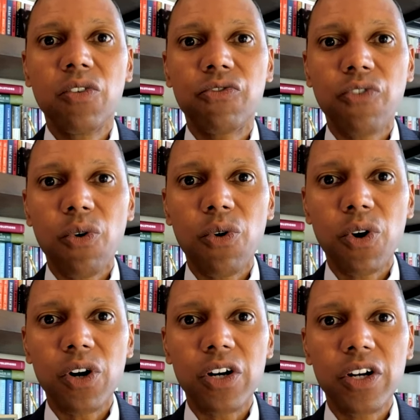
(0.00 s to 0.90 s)

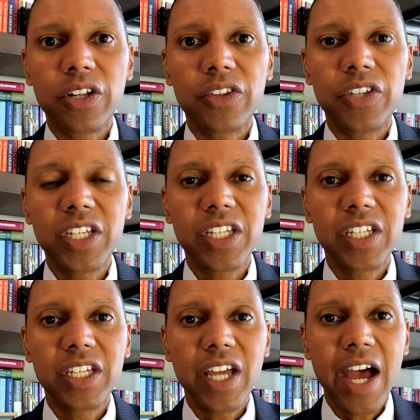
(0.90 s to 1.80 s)
for
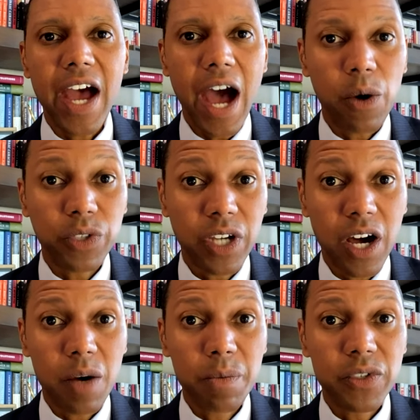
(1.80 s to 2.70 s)
the
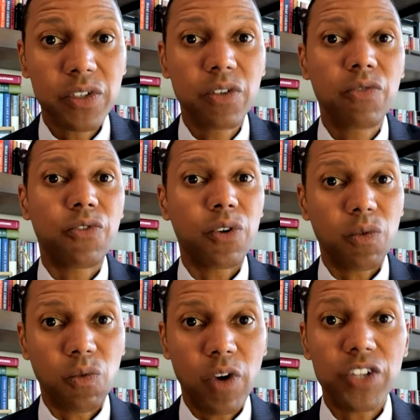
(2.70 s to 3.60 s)
outcomes for
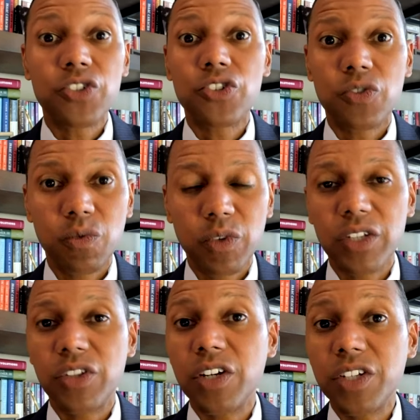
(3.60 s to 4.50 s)
what sh- we
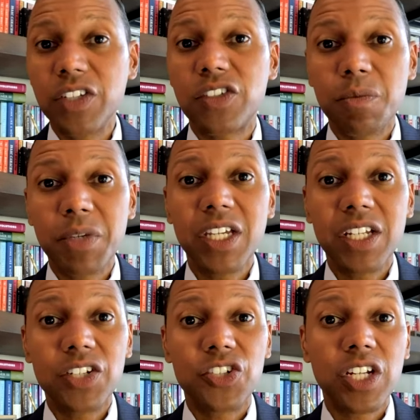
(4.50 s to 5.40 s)
there needs to be
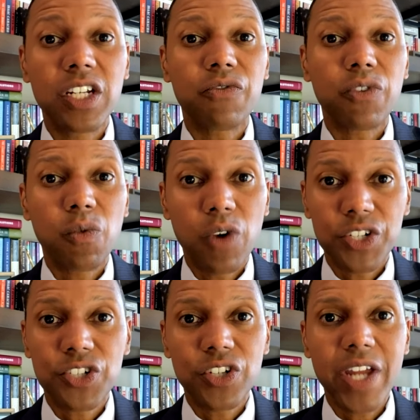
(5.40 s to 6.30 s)
an agenda for what
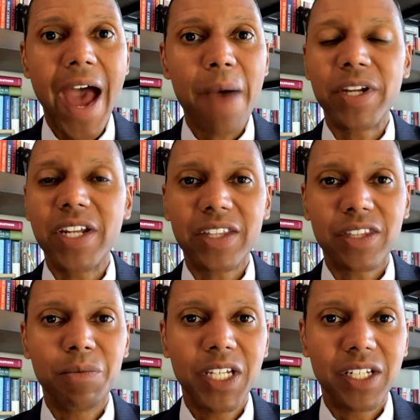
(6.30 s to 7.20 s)
should happen at
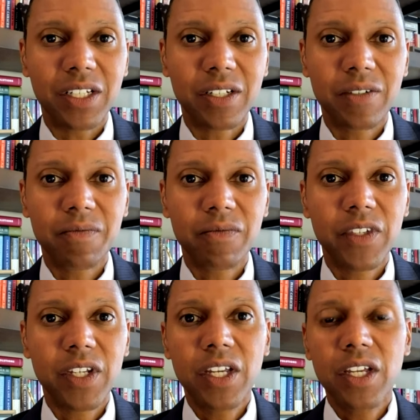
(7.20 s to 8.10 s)
the meeting.
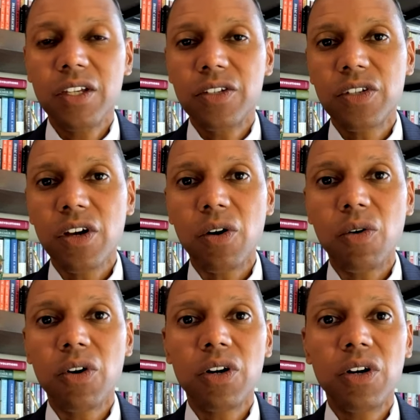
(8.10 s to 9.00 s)
So
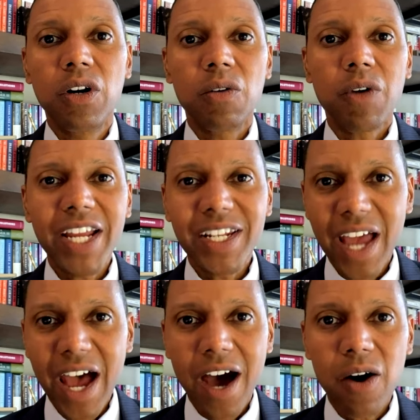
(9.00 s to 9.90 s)
right
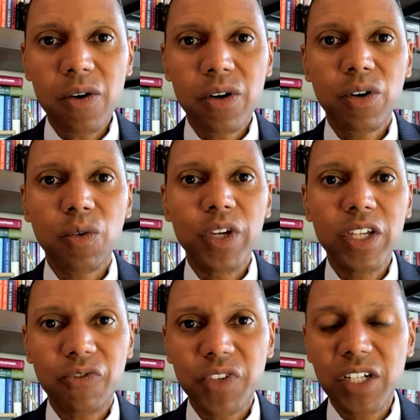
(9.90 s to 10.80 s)
now we
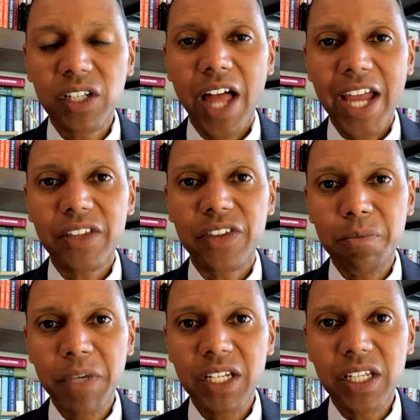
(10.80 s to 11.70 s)
feel like the
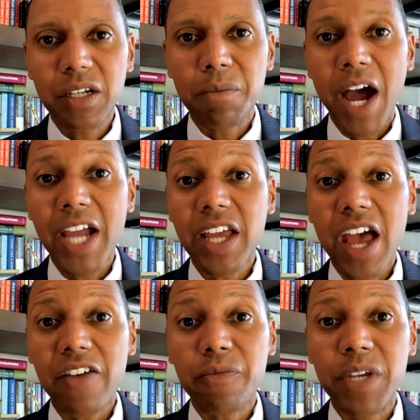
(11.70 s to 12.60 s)
meeting might
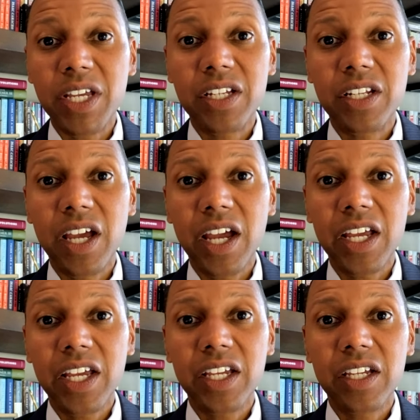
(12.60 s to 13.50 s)
have been
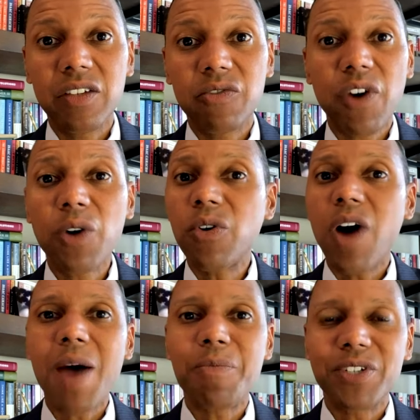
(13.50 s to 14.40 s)
a photo
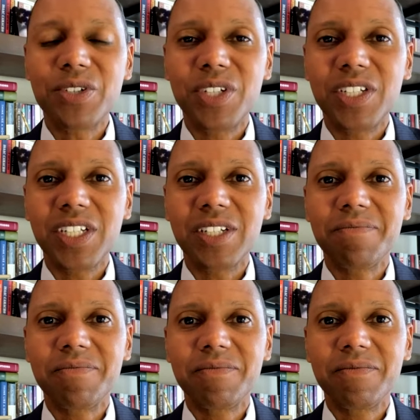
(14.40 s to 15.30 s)
opportunity.
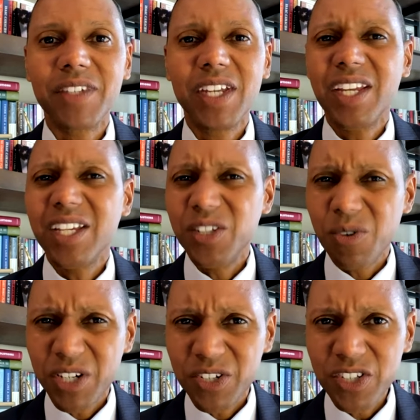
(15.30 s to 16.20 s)
You
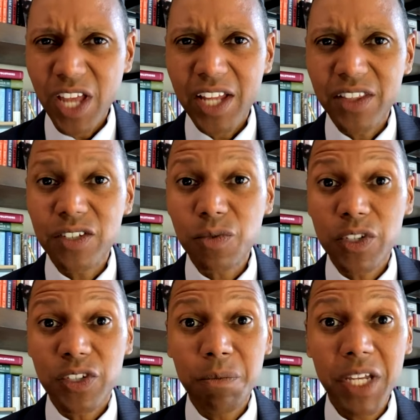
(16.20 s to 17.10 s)
understand this
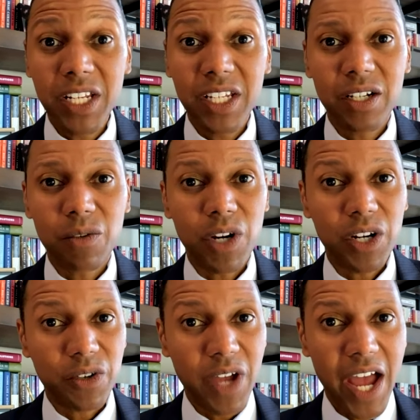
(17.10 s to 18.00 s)
was a meeting where
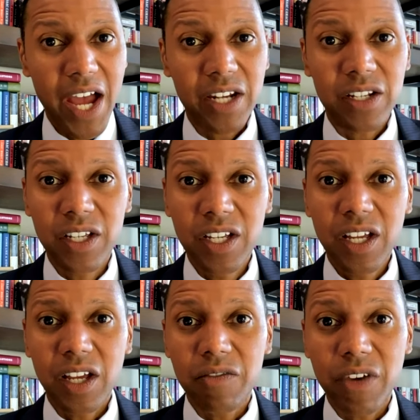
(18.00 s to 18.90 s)
you had
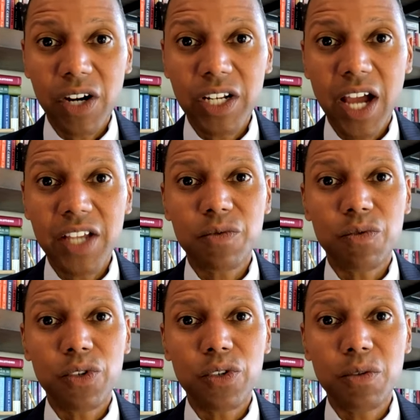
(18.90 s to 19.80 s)
a very nice
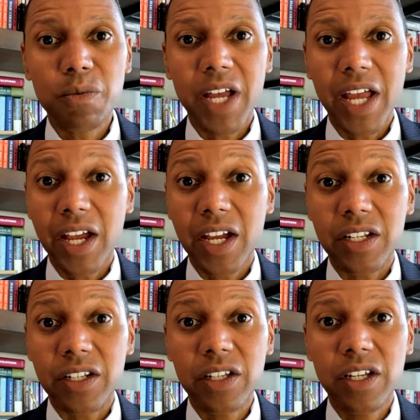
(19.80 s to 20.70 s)
room and